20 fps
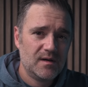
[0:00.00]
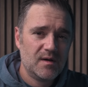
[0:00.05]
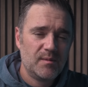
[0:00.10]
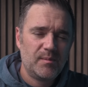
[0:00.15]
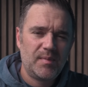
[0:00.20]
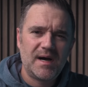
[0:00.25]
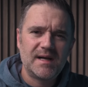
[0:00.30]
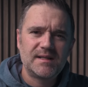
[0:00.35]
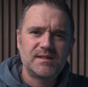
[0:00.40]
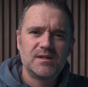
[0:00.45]

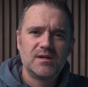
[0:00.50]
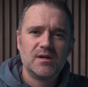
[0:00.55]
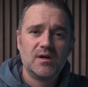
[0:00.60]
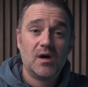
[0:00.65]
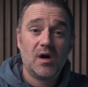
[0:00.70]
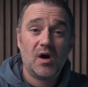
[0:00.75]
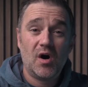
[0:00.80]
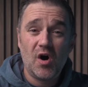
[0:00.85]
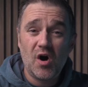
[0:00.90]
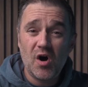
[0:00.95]
But
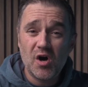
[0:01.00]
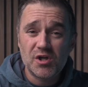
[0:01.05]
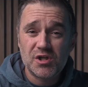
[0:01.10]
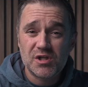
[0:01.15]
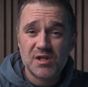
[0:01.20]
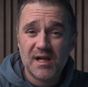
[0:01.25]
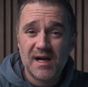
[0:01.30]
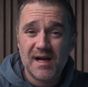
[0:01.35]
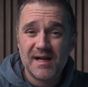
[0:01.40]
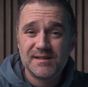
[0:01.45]

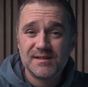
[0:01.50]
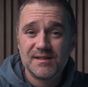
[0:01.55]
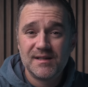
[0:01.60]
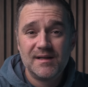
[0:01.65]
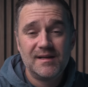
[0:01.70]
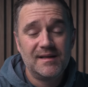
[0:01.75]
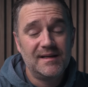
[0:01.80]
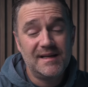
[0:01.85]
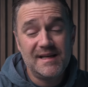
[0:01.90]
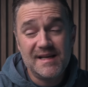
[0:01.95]
harsh light
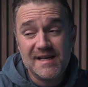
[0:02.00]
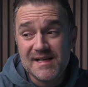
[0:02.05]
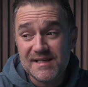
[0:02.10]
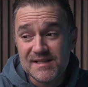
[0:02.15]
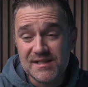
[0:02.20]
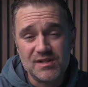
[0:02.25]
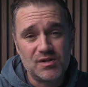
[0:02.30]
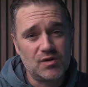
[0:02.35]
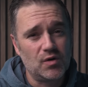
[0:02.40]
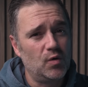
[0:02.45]

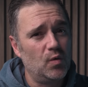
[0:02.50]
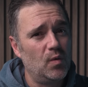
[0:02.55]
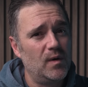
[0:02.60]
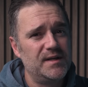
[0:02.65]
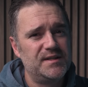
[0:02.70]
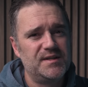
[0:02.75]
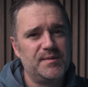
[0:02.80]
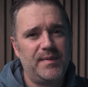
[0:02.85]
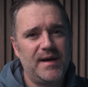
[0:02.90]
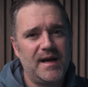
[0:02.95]
isn't
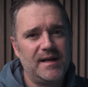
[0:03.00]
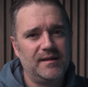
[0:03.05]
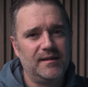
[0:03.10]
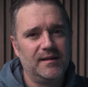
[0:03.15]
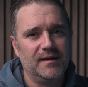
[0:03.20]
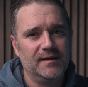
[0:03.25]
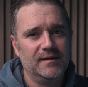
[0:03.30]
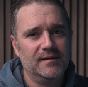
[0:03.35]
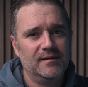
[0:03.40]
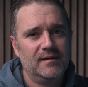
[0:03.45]
always a bad
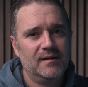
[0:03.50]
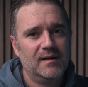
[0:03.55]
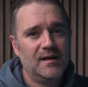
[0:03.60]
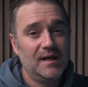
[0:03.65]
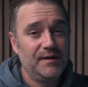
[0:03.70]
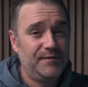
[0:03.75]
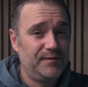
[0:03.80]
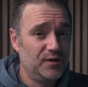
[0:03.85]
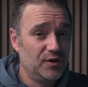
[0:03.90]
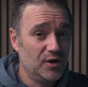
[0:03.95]
thing
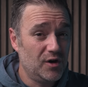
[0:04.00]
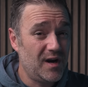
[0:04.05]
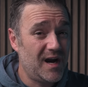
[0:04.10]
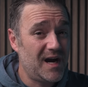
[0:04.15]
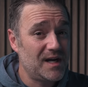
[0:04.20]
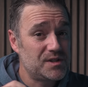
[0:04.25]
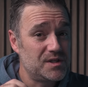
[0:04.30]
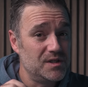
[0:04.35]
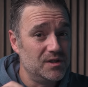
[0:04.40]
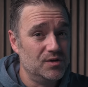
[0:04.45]
if you know
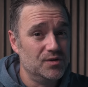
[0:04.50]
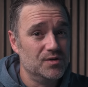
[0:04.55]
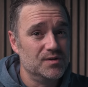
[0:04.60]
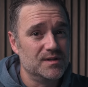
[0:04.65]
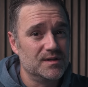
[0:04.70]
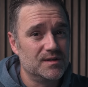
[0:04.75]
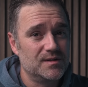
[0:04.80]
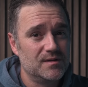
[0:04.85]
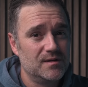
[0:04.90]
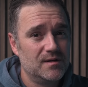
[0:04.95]
how to use it.